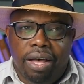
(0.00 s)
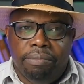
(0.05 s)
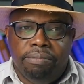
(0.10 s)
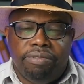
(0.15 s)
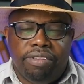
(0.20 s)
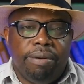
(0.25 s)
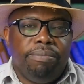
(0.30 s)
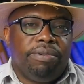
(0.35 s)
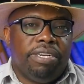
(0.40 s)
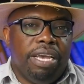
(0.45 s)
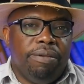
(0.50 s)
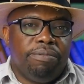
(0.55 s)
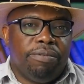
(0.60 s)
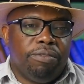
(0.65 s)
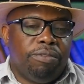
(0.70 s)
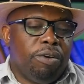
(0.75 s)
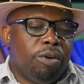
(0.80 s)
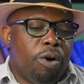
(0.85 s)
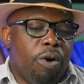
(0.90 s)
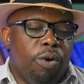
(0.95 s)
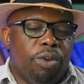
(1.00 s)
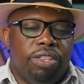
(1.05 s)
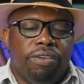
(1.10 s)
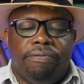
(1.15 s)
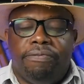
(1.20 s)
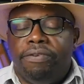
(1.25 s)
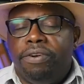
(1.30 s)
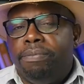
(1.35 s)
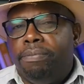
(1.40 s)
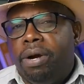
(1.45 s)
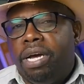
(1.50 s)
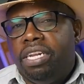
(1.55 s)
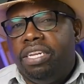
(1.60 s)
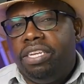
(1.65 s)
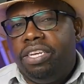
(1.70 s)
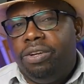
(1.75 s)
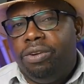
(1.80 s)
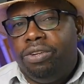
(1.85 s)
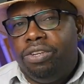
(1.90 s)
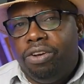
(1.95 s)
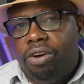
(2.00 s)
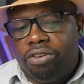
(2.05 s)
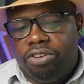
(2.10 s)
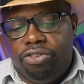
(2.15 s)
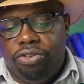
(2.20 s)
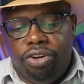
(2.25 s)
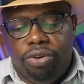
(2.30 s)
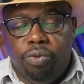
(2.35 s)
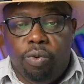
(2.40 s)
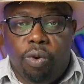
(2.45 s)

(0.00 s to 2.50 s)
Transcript: sometimes also called the Friedman doctrine.